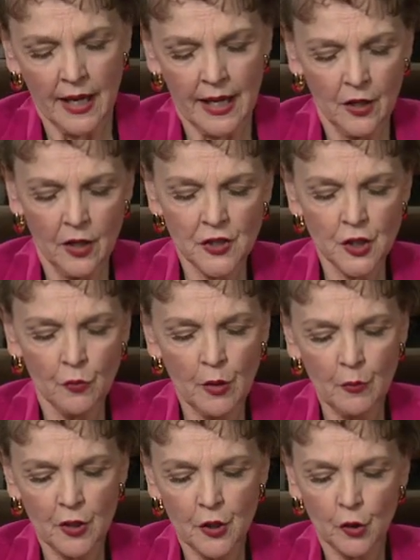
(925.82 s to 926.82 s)
And also, we
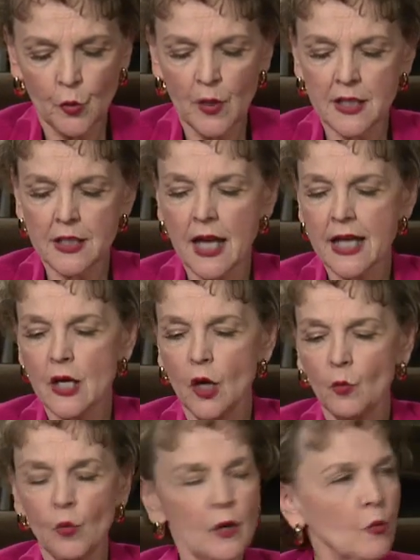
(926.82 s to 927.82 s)
want your quick take
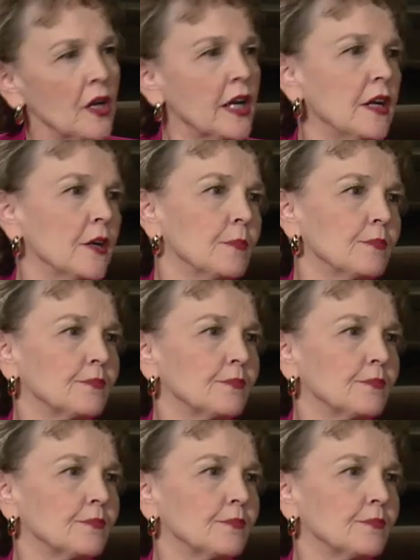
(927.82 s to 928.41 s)
on "We Were Here."